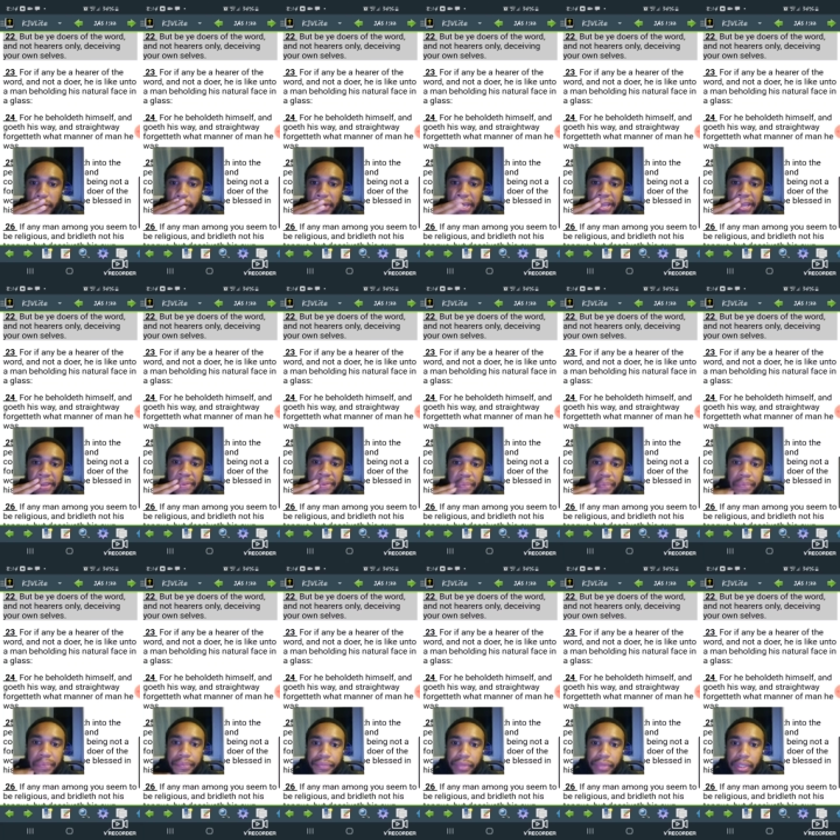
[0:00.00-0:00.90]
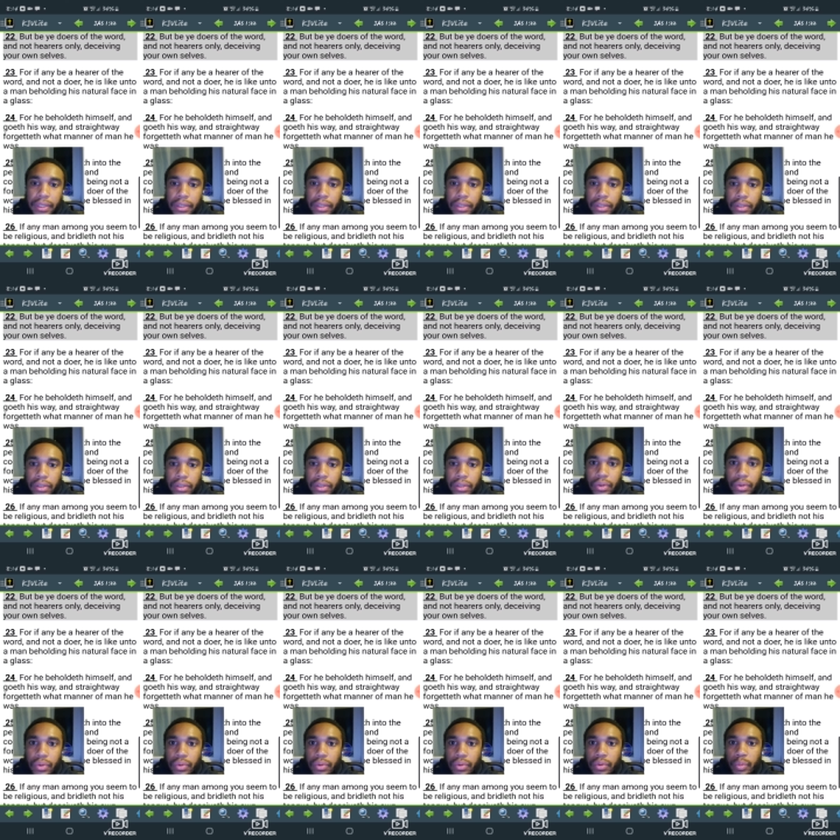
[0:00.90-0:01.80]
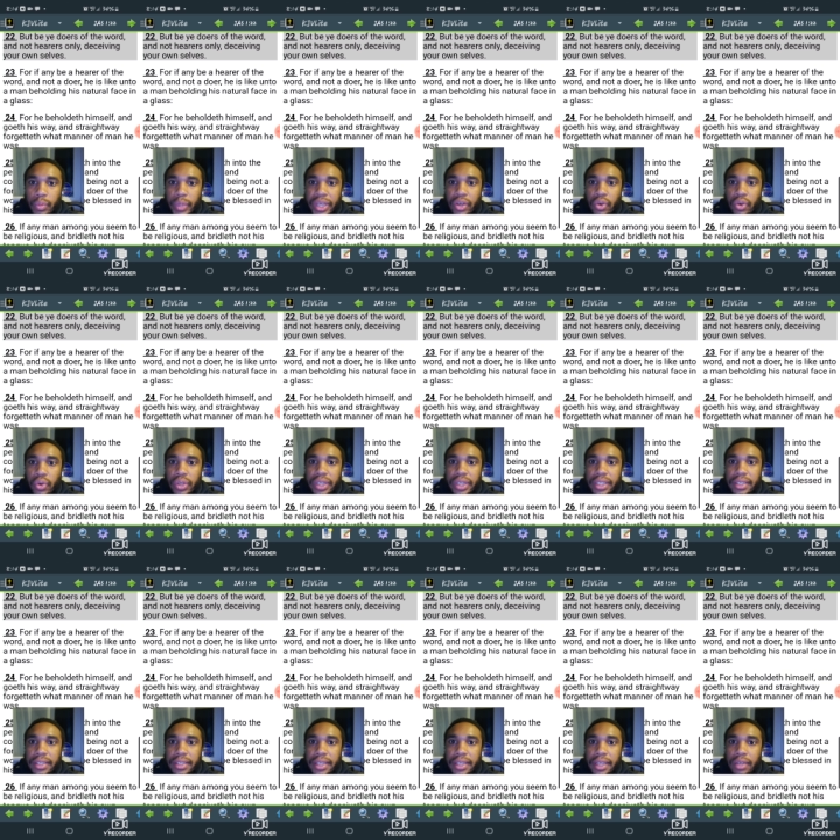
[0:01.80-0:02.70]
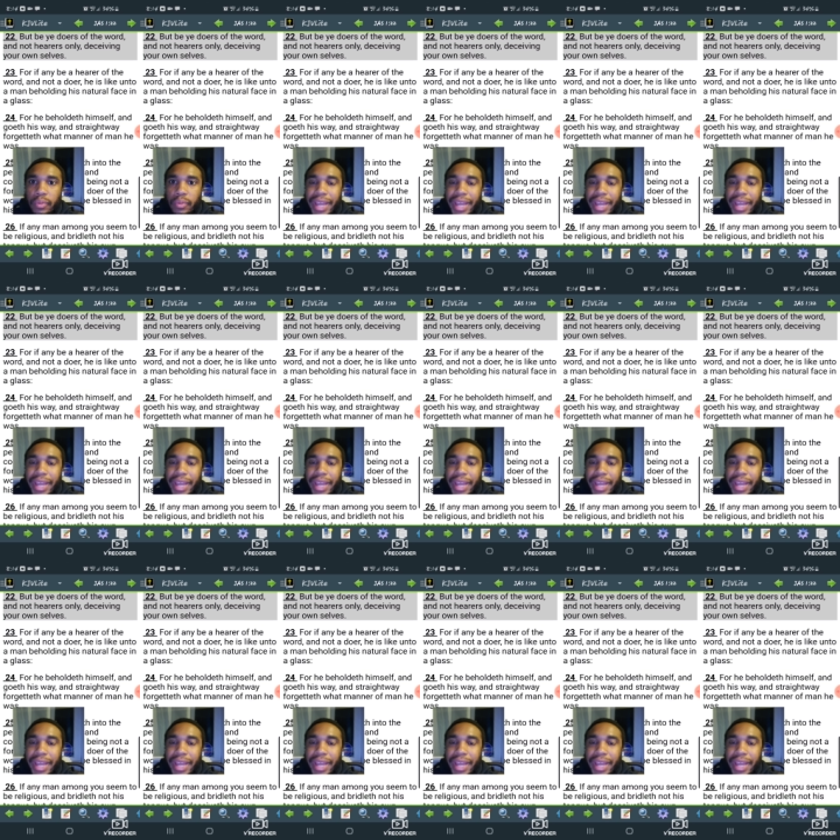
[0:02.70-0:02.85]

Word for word: Okay? So we go on to sin.